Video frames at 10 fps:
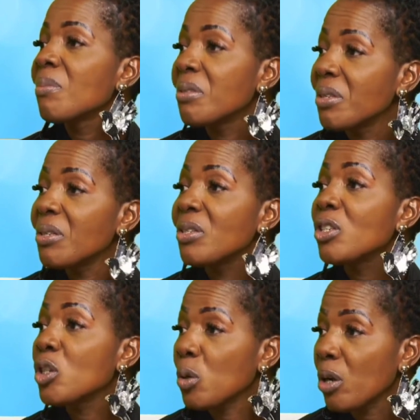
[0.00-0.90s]
She
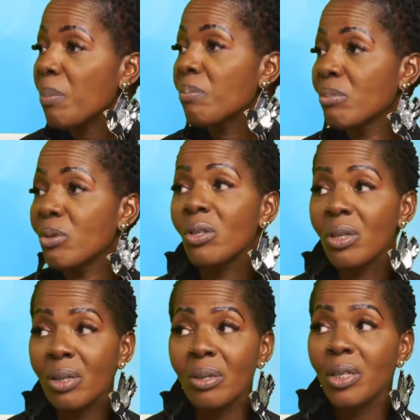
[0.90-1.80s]
showed up.
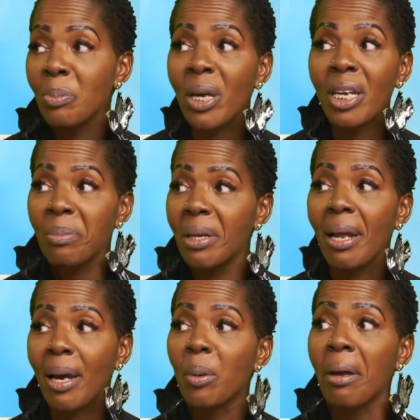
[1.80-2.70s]
She made me
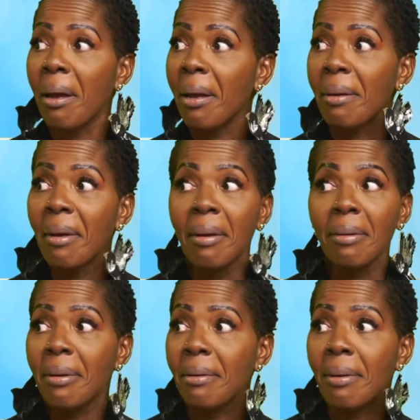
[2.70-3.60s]
like, okay, I
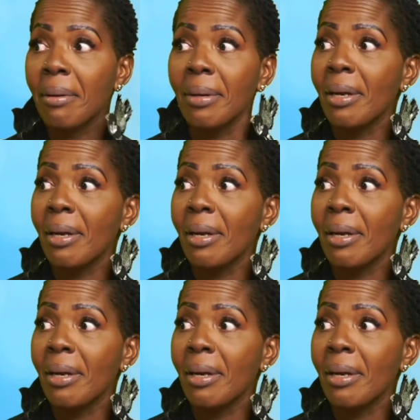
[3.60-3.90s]
think you're going to get